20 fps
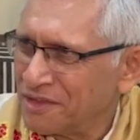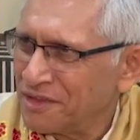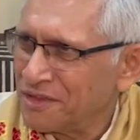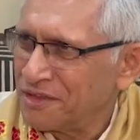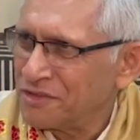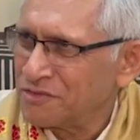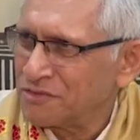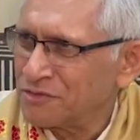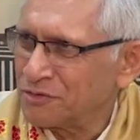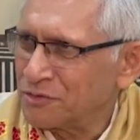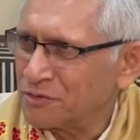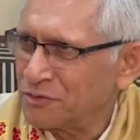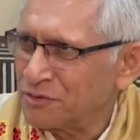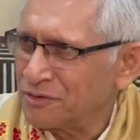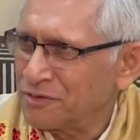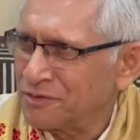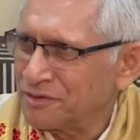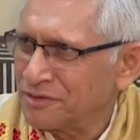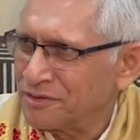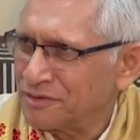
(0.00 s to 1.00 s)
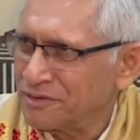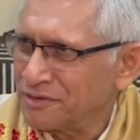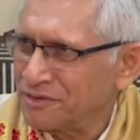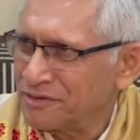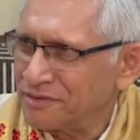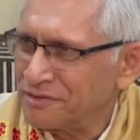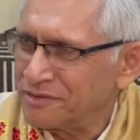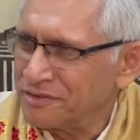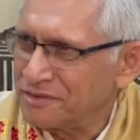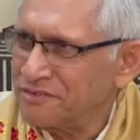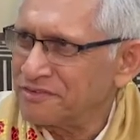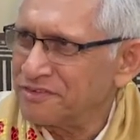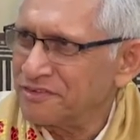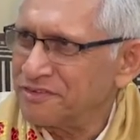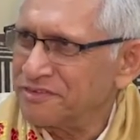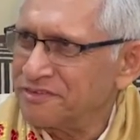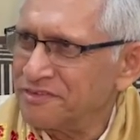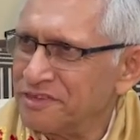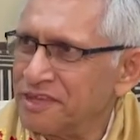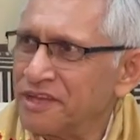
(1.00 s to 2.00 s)
So
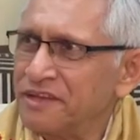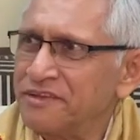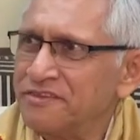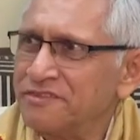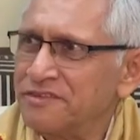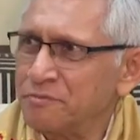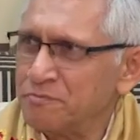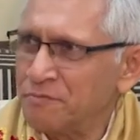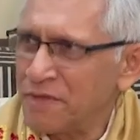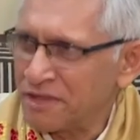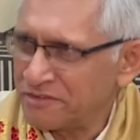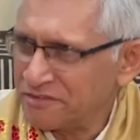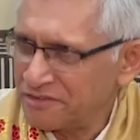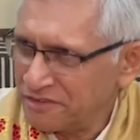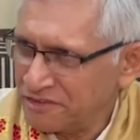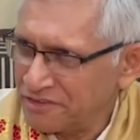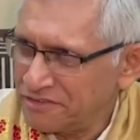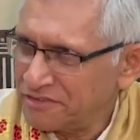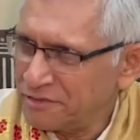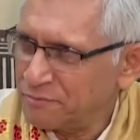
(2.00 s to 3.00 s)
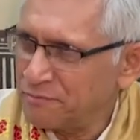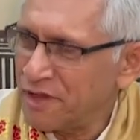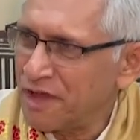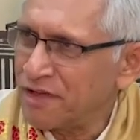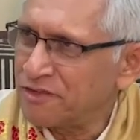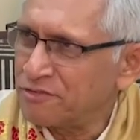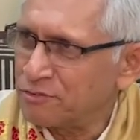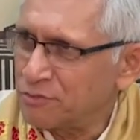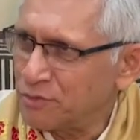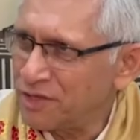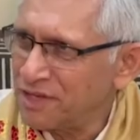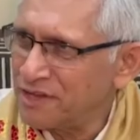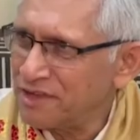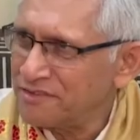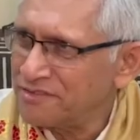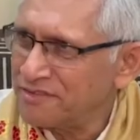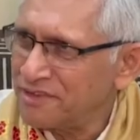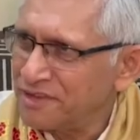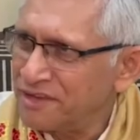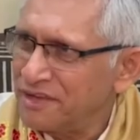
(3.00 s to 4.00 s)
there is a message as well
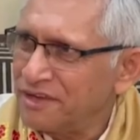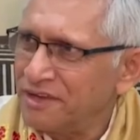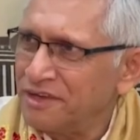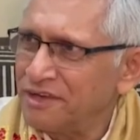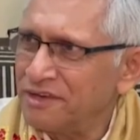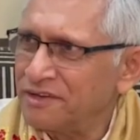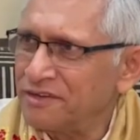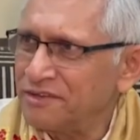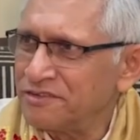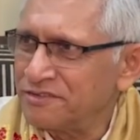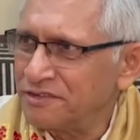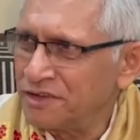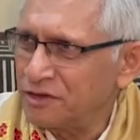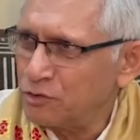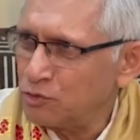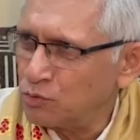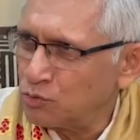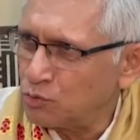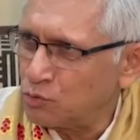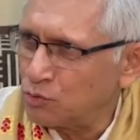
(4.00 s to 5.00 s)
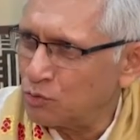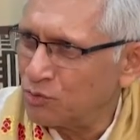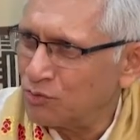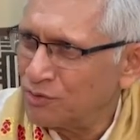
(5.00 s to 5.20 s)
as it is a tool.